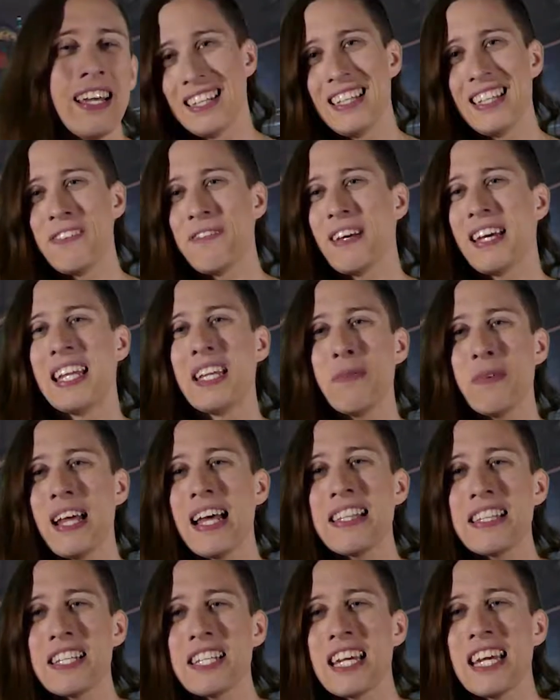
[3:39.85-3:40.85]
If anyone
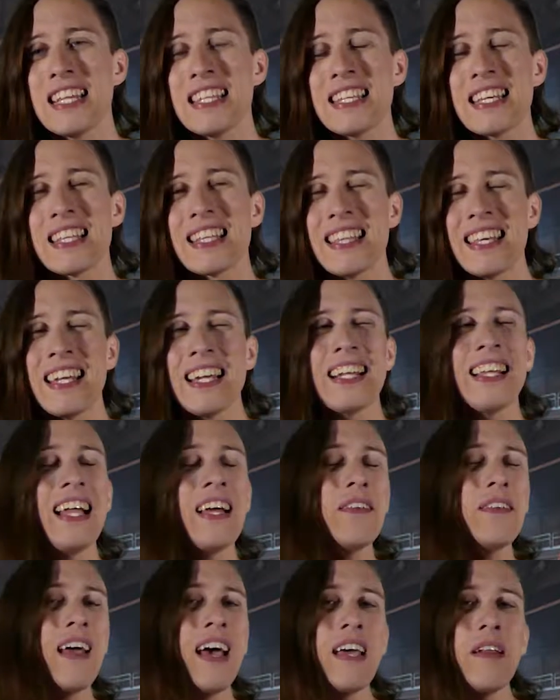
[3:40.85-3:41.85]
has a chance, I think
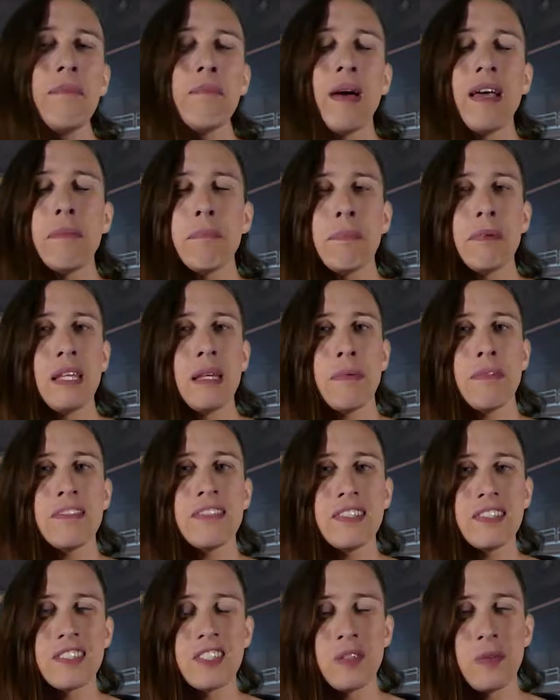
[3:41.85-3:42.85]
Cloud9 might be able to
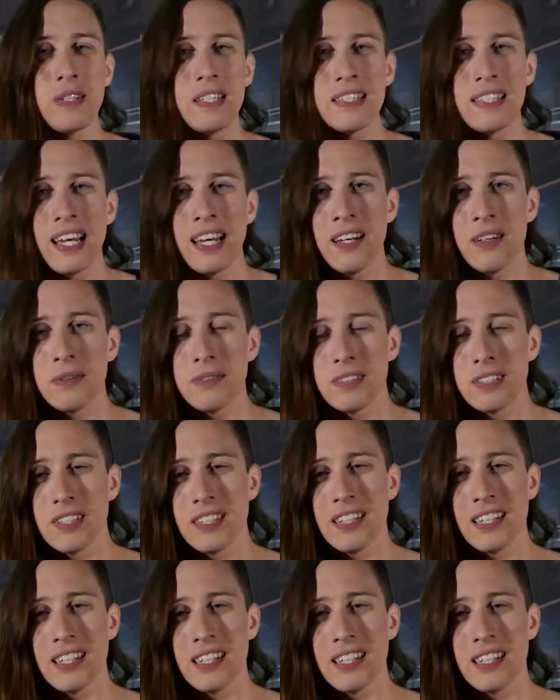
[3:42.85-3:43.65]
squeeze out